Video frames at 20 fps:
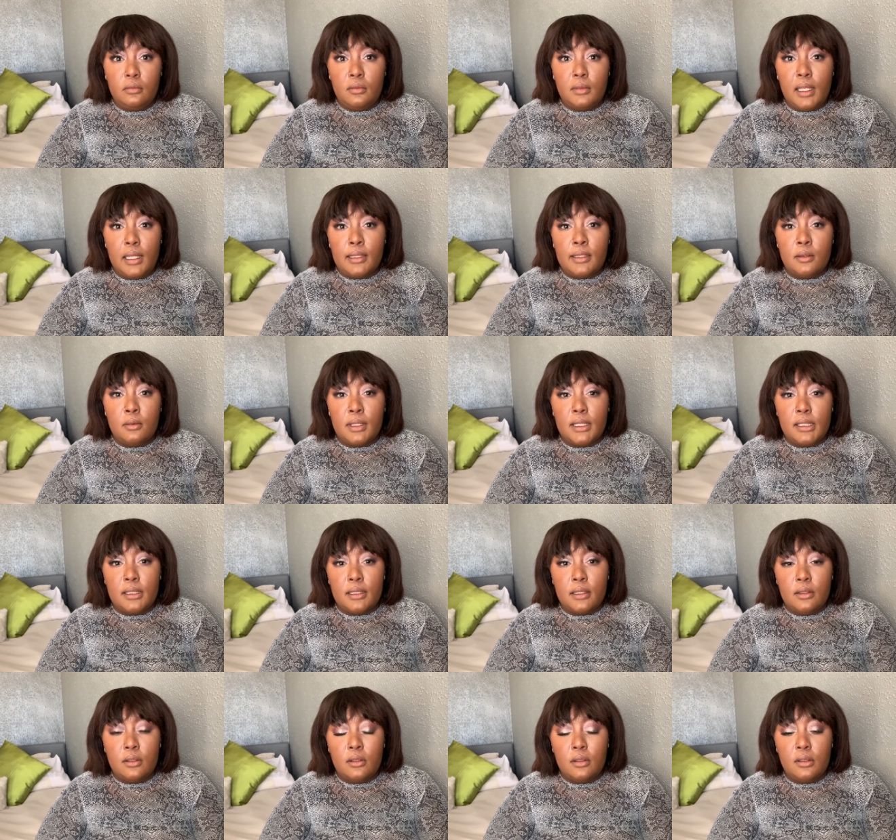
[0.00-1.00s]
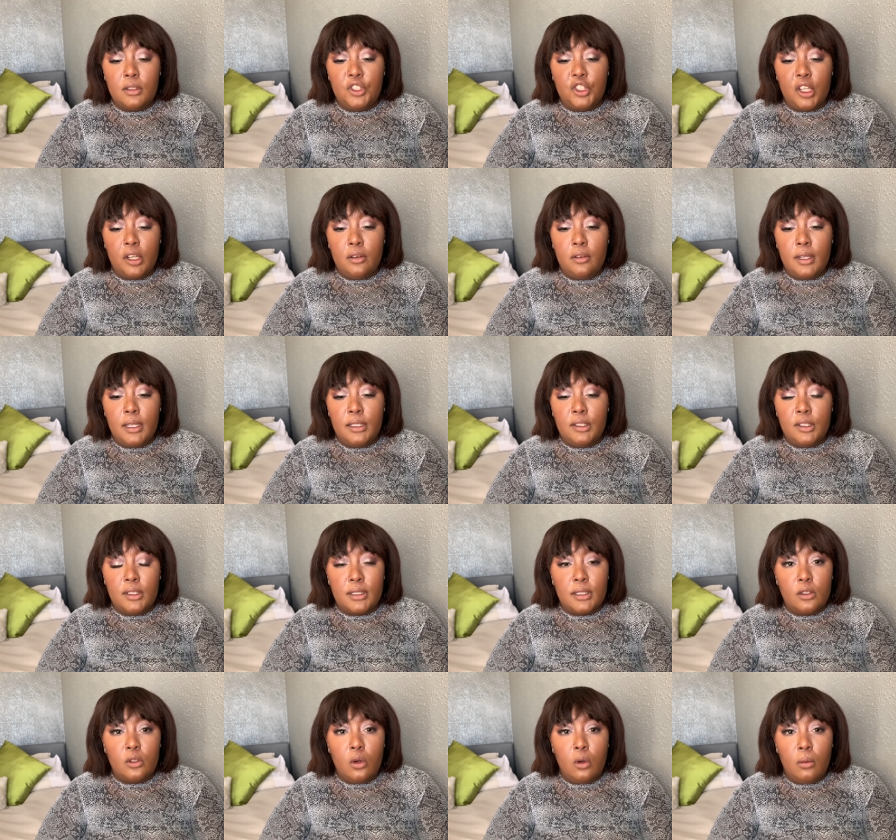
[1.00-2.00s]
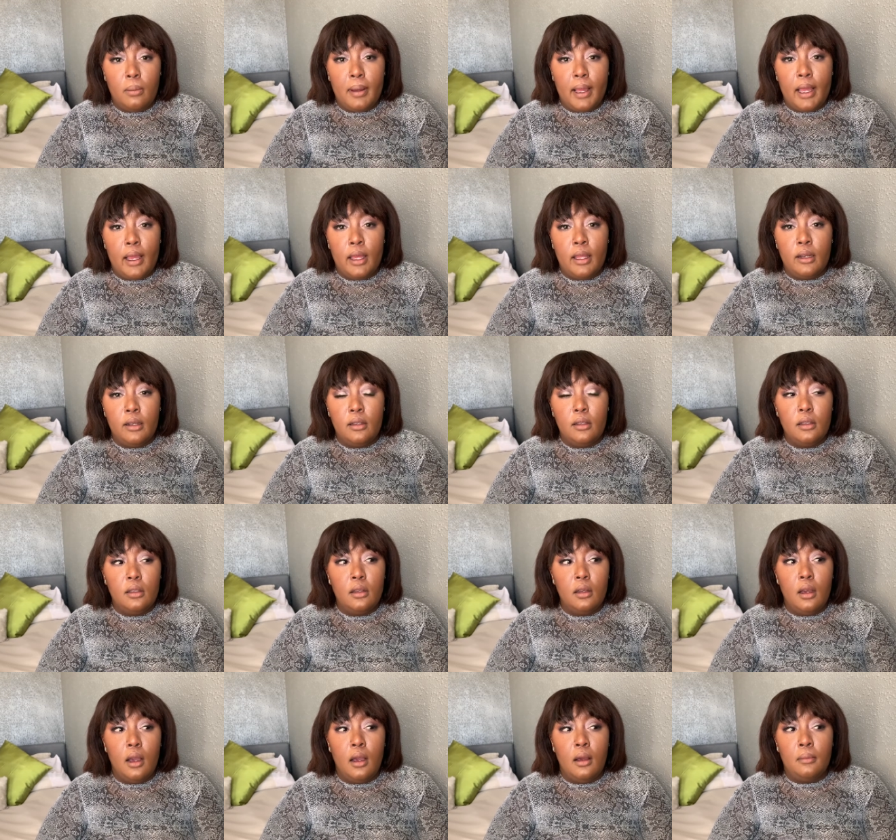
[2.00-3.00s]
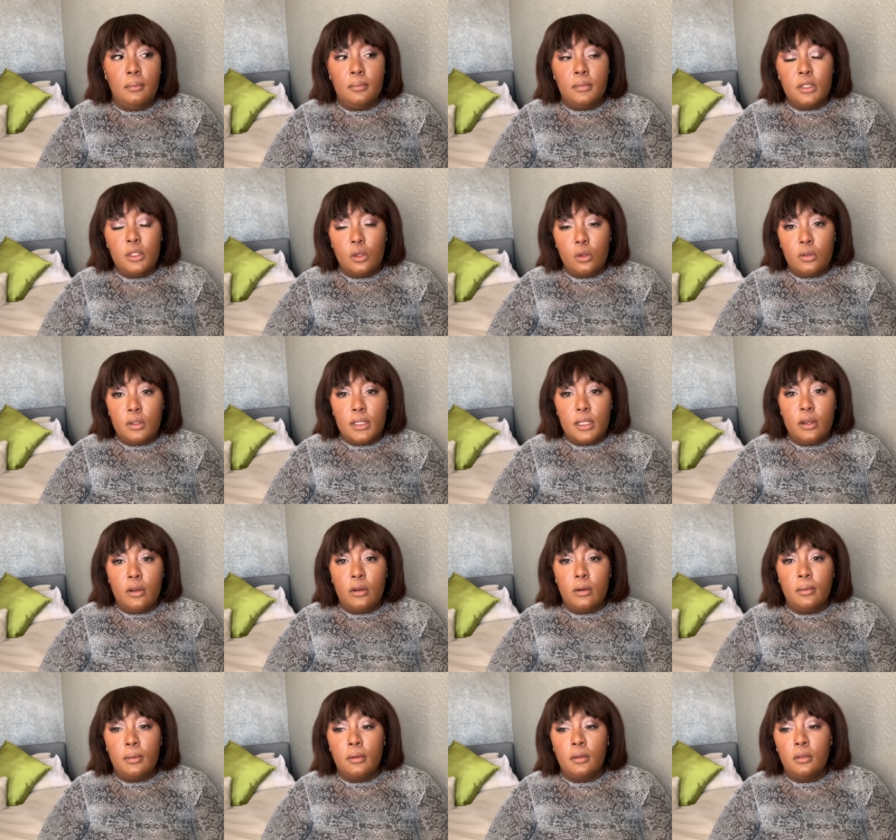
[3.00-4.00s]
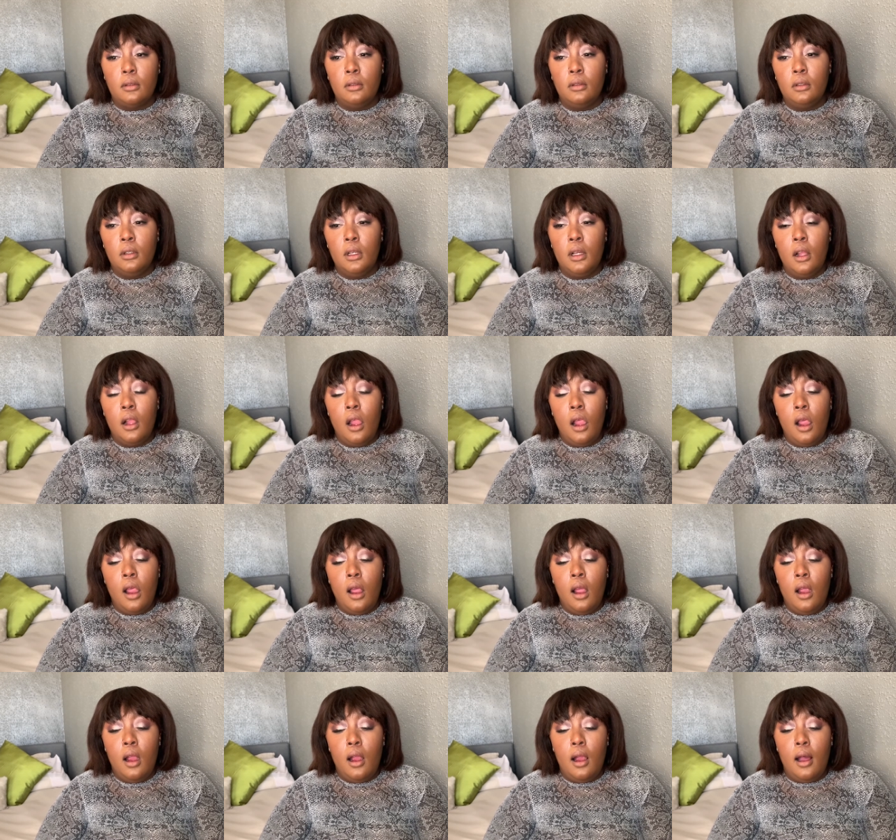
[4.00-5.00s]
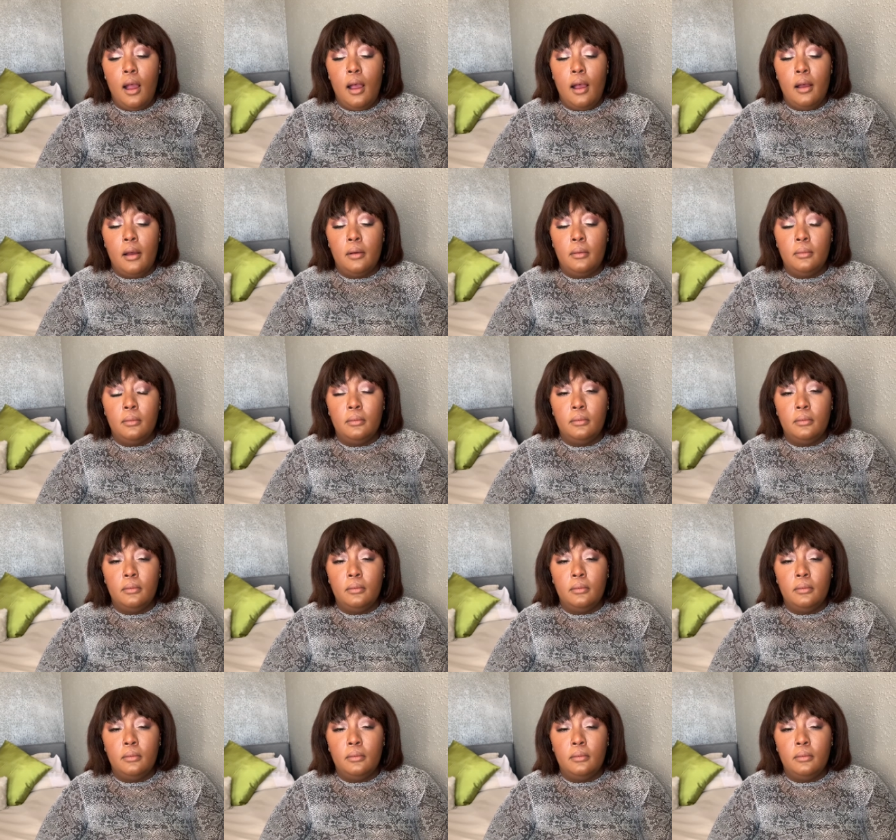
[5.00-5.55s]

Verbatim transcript: things were just generally just so bad um so terrible um